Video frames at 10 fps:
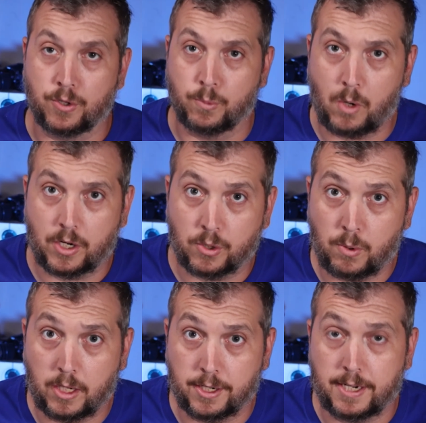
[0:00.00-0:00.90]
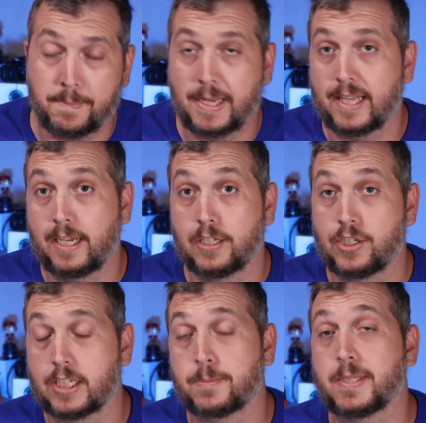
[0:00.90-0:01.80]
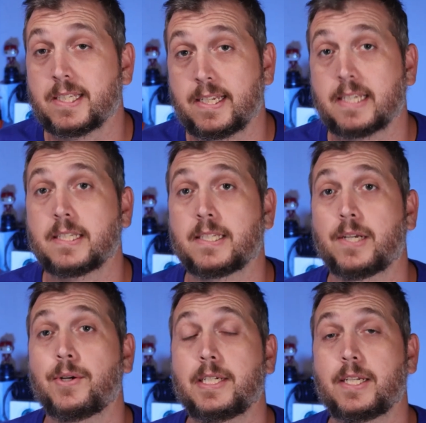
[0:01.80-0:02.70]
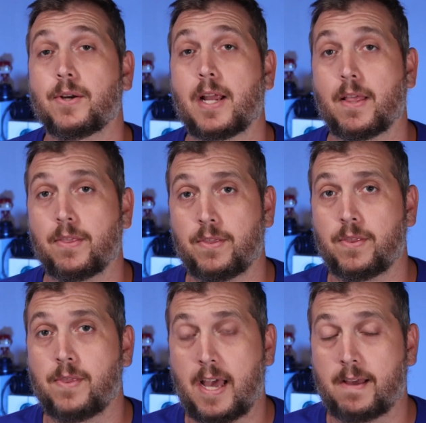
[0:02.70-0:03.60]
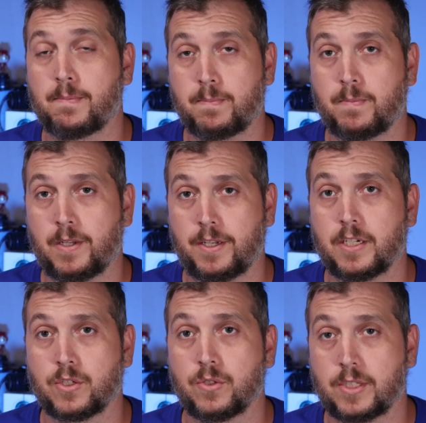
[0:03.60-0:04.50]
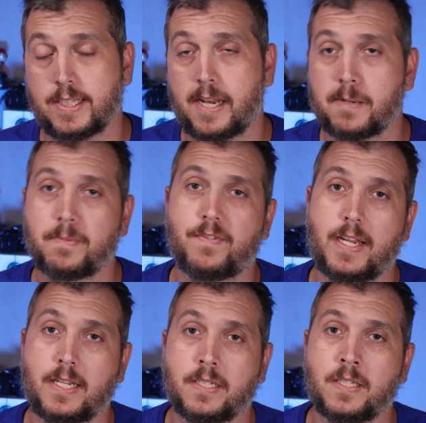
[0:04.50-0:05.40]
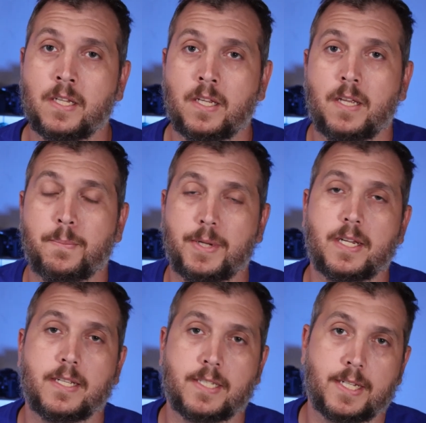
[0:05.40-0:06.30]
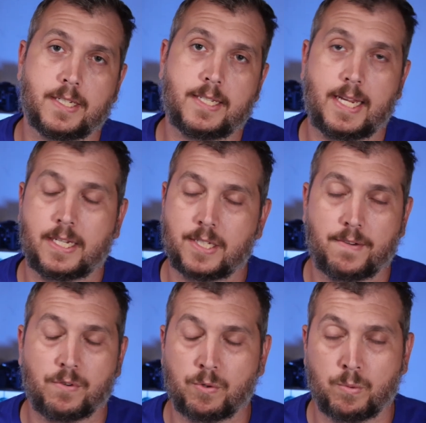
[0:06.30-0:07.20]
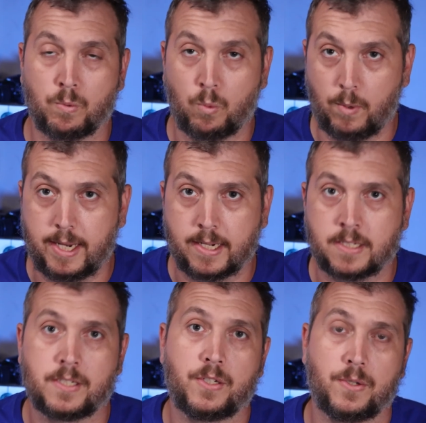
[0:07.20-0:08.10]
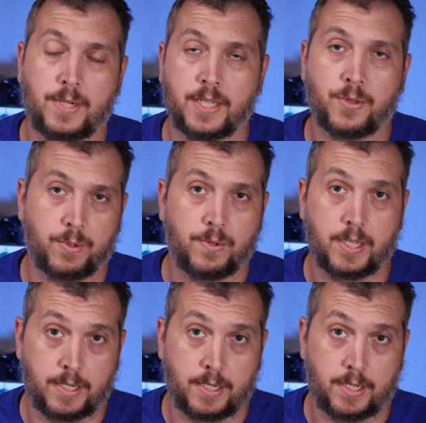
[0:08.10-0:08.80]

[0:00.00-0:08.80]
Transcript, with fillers: your water quality and make any adjustments necessary during that initial setup phase, because it can take several weeks to get through